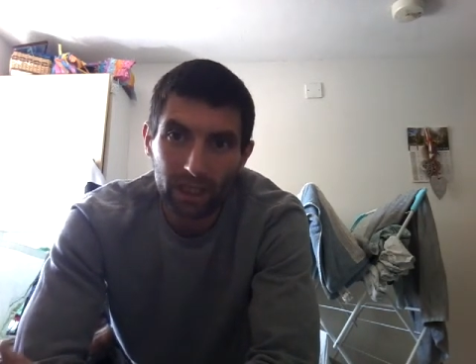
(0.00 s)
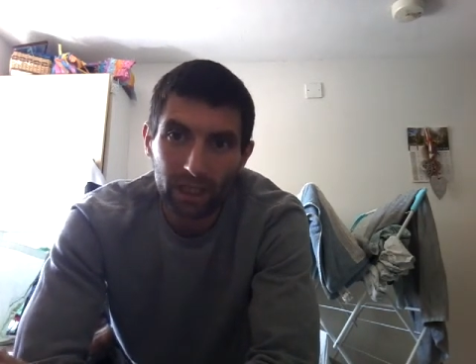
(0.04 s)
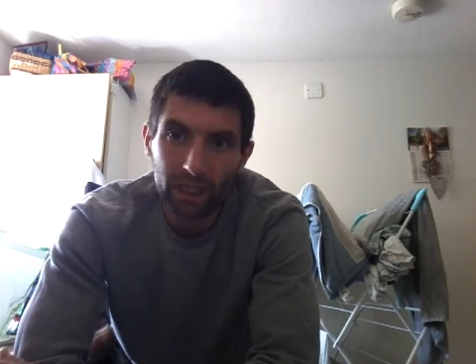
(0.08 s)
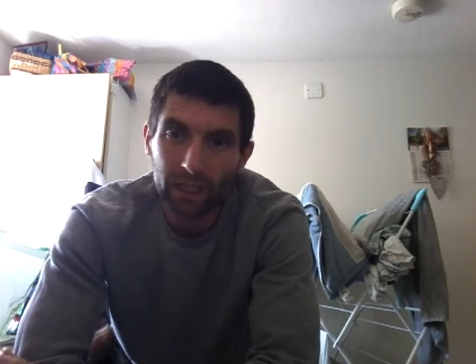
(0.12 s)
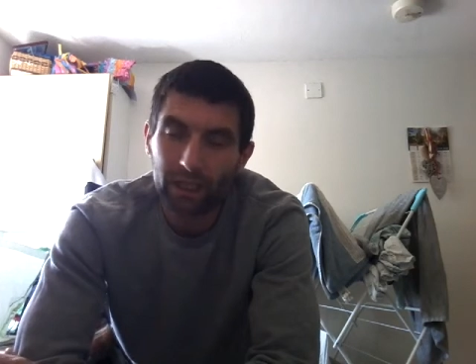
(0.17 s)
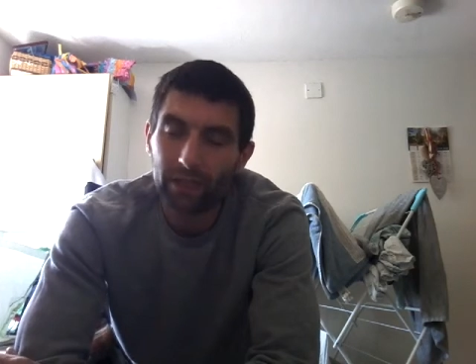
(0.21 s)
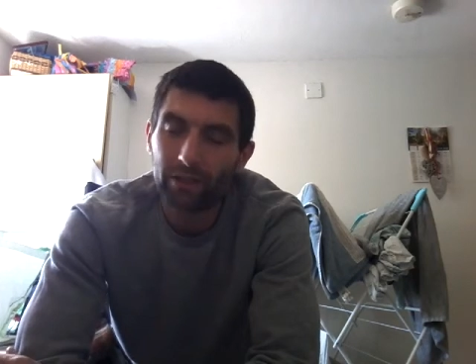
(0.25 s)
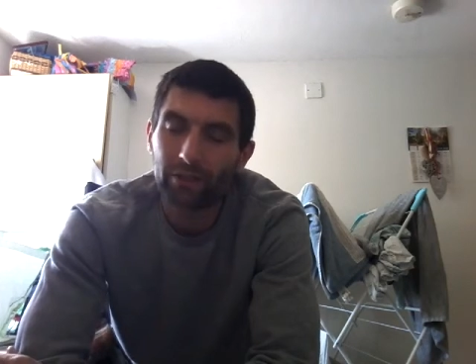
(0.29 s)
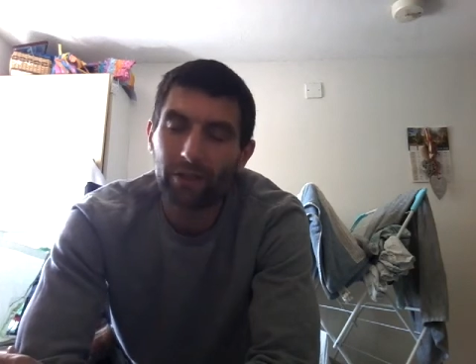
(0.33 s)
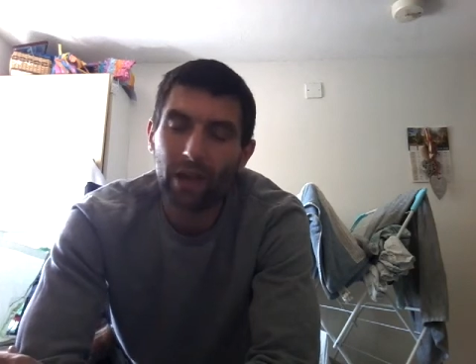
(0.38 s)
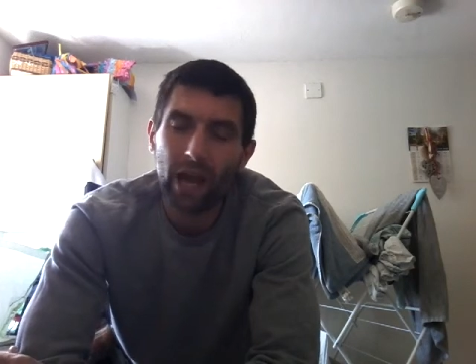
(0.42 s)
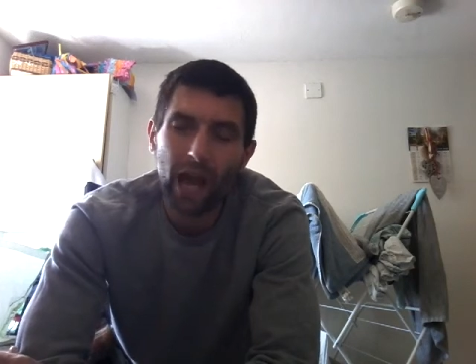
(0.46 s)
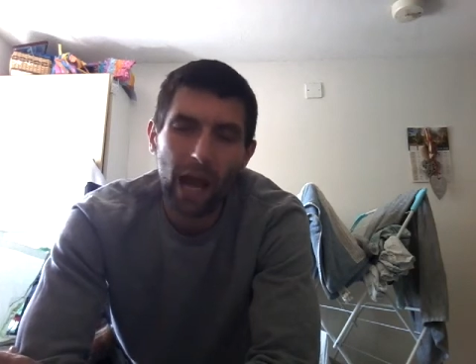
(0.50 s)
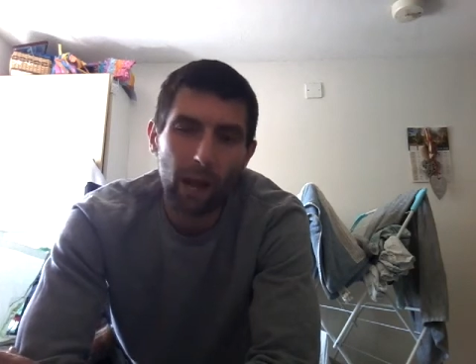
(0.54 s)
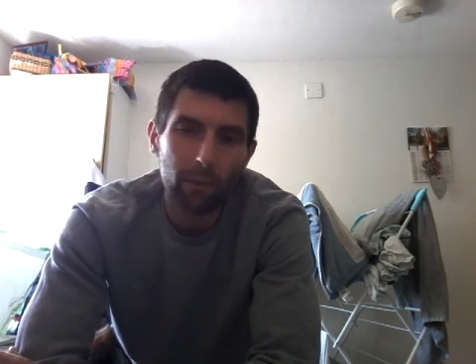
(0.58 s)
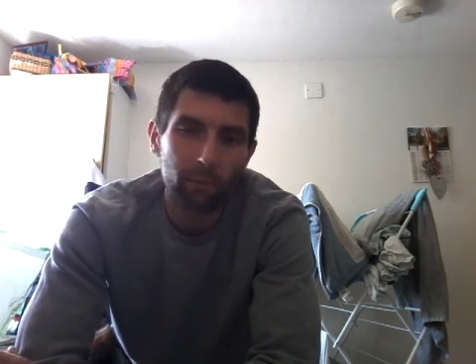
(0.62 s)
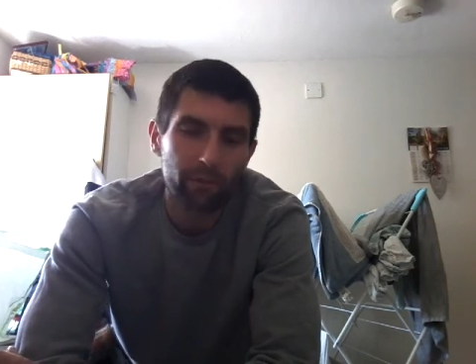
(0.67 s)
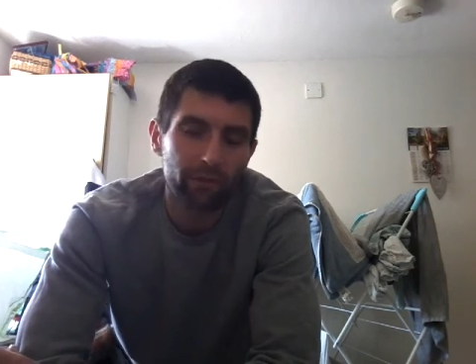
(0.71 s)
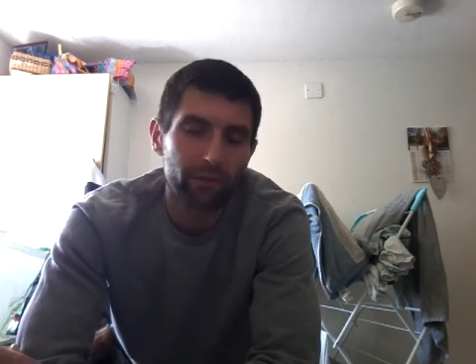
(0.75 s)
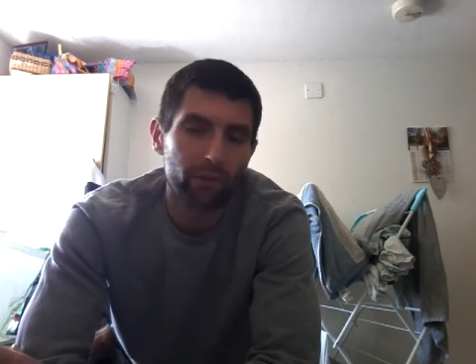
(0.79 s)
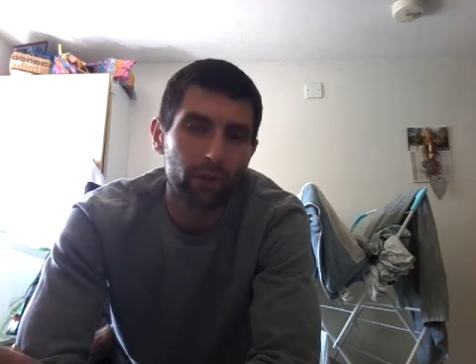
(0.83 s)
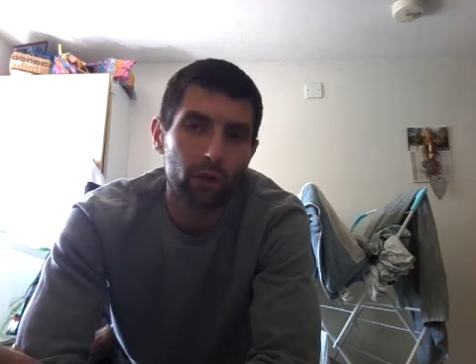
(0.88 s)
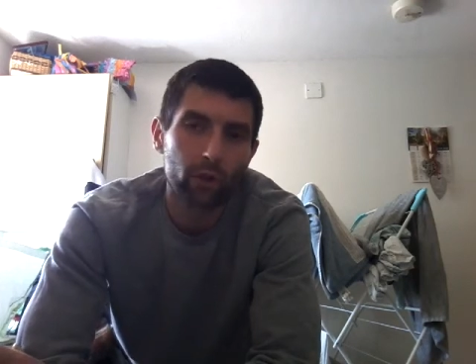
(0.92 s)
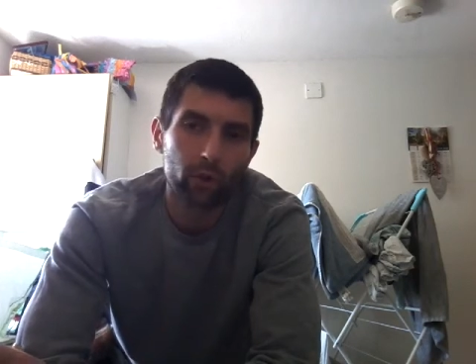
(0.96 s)
He is
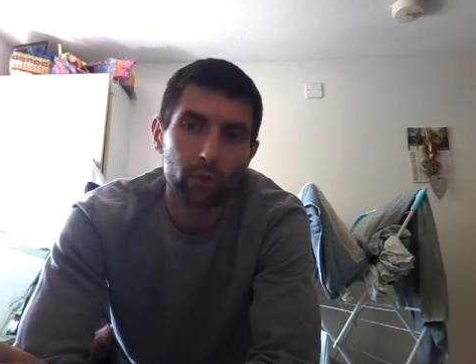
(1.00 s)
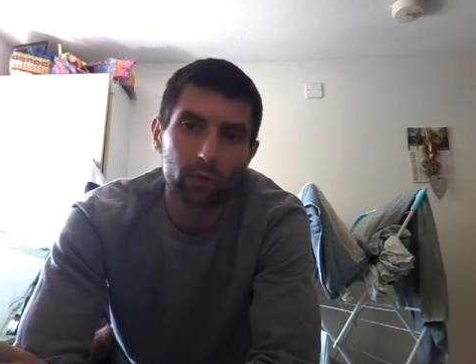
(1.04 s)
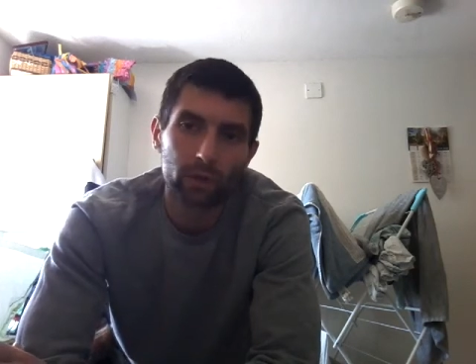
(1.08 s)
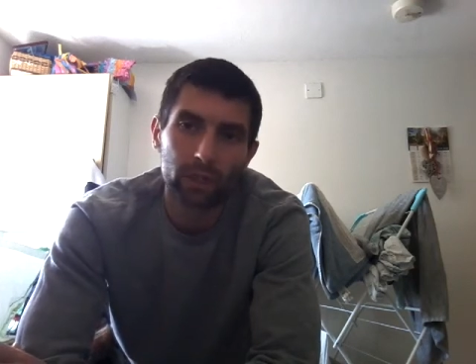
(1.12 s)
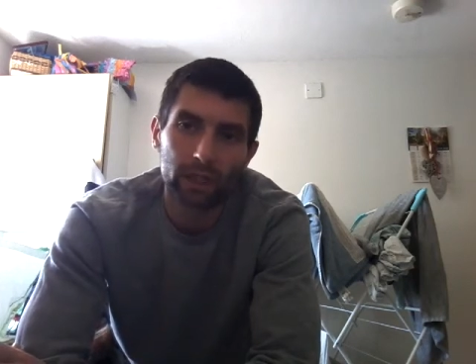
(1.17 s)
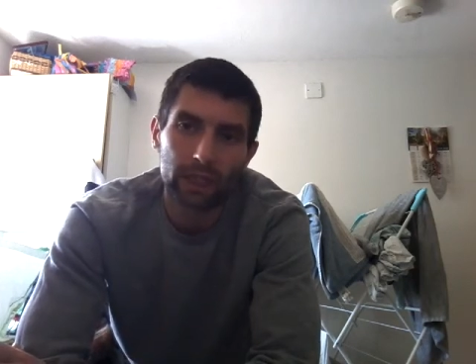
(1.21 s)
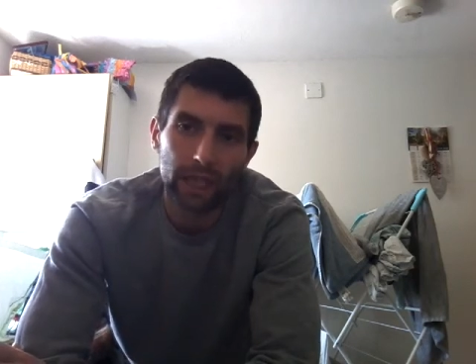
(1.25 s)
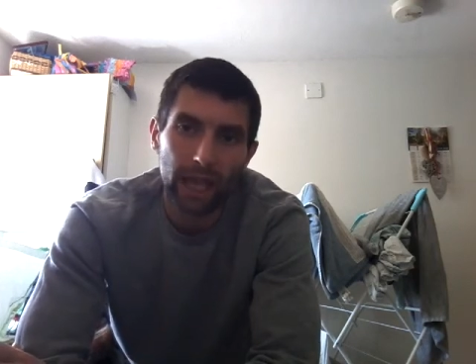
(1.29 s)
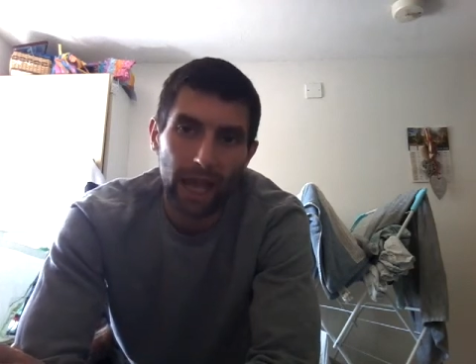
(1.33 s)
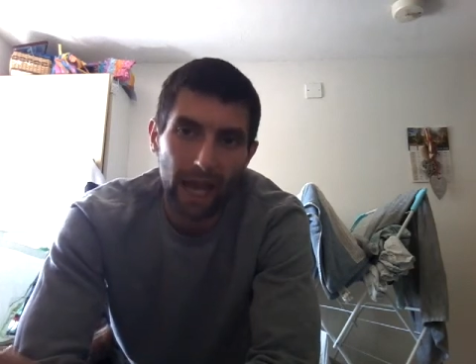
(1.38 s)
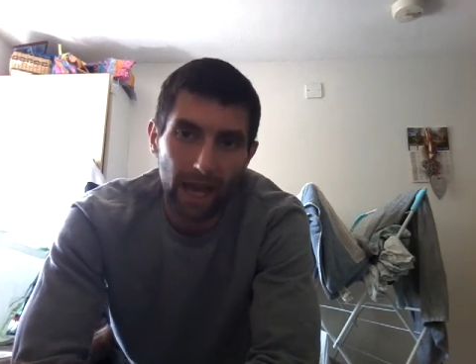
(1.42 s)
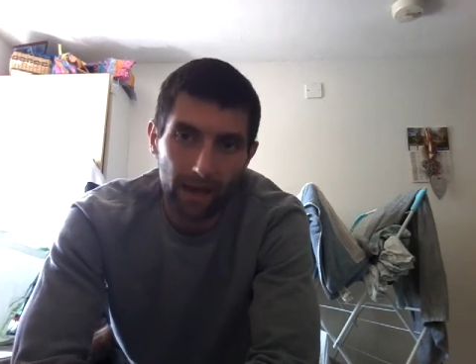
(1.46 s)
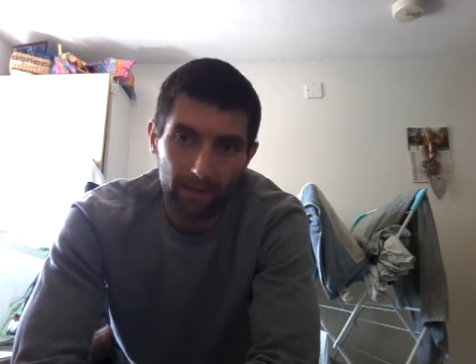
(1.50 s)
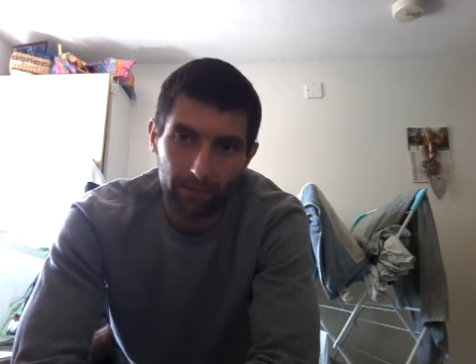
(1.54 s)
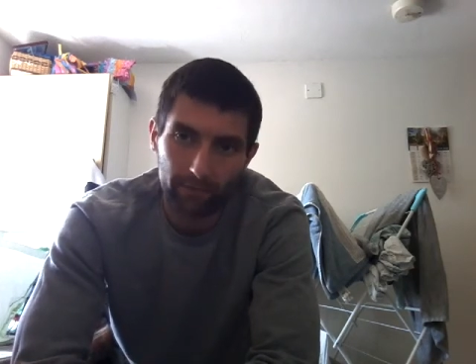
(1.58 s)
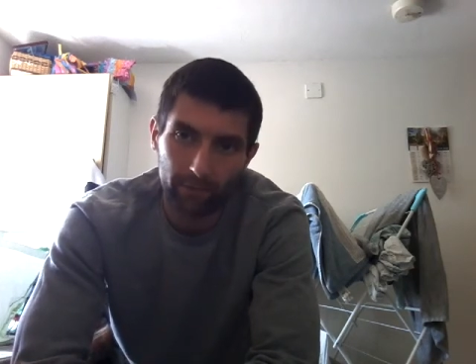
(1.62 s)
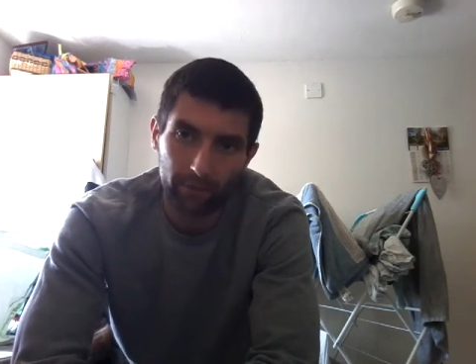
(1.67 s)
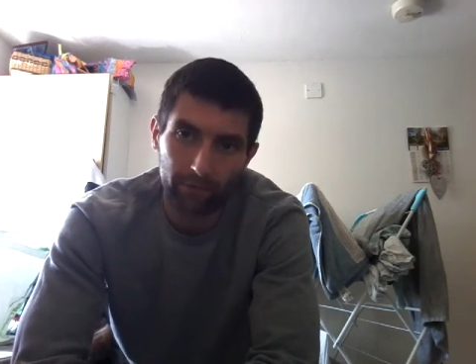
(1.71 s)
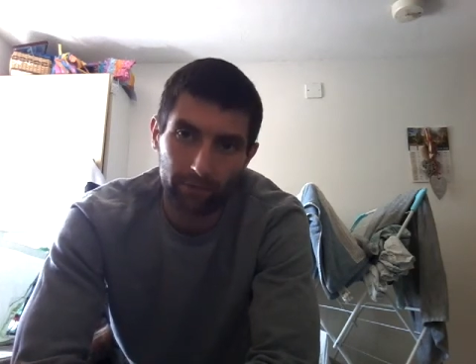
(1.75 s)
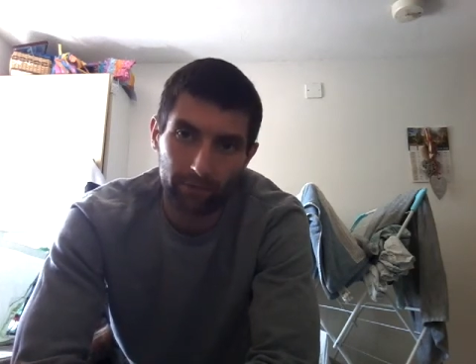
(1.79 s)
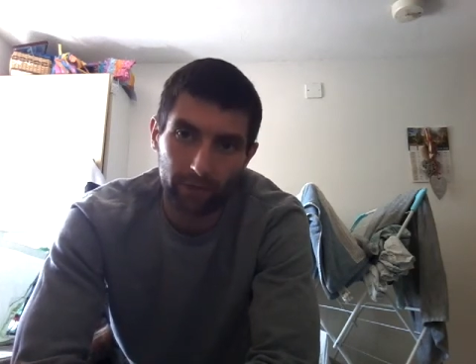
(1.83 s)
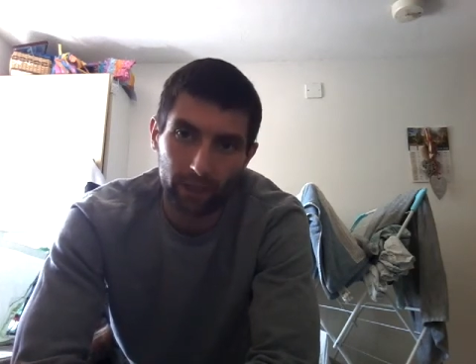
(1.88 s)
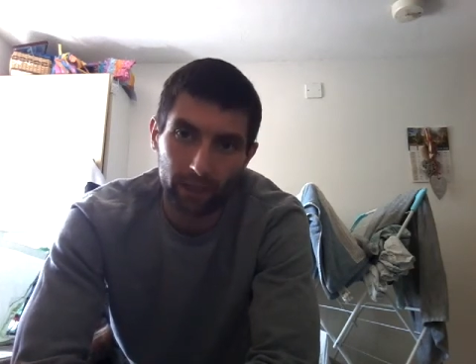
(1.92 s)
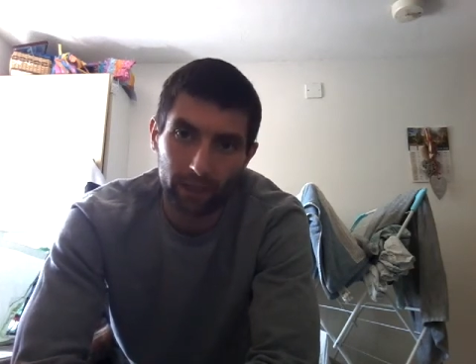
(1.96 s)
absolutely
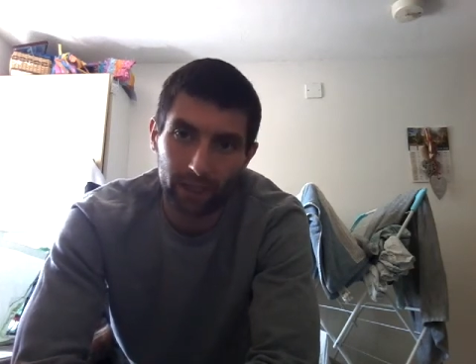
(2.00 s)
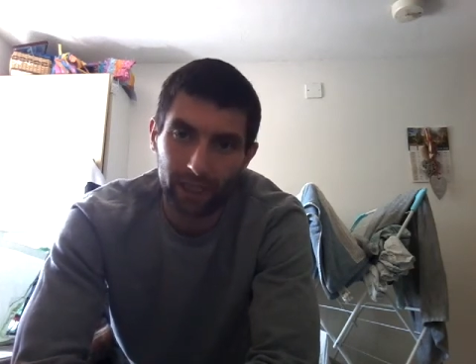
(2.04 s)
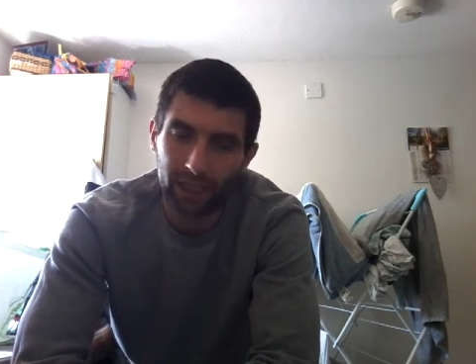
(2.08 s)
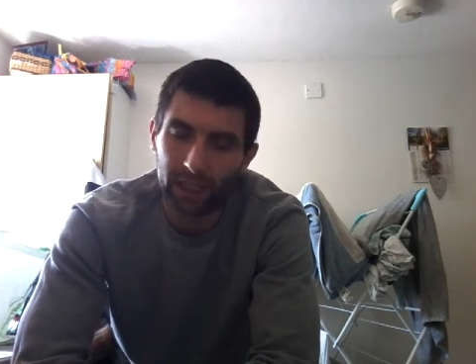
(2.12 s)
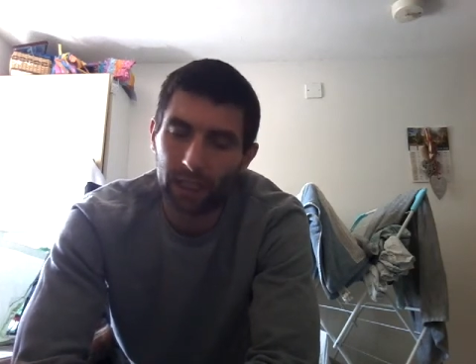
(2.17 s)
everything.